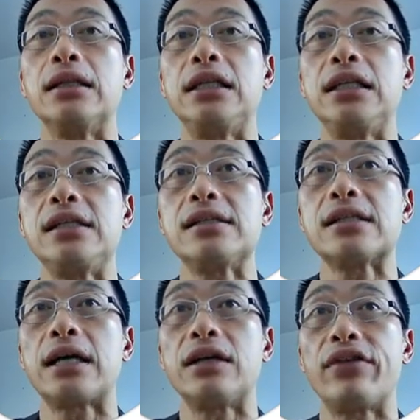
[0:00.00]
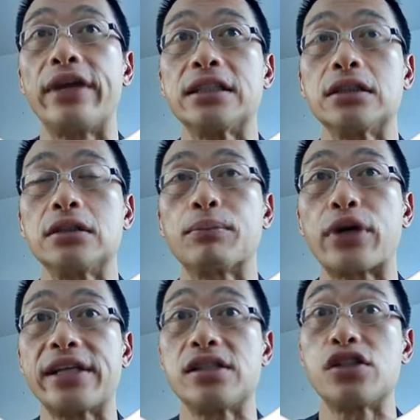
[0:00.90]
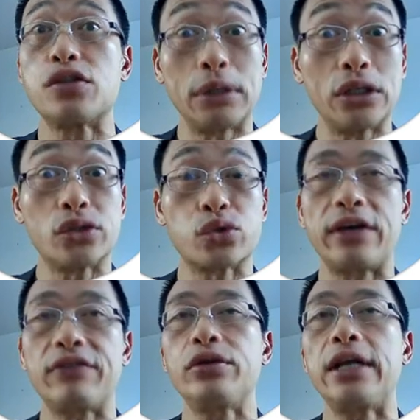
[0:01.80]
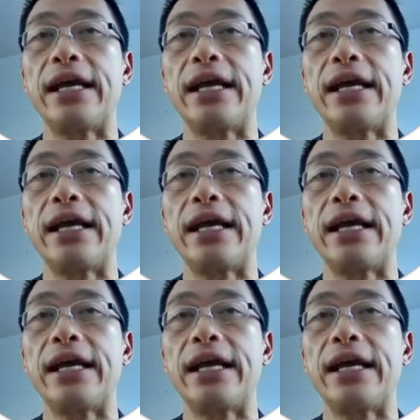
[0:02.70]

These are the rental prices per square foot,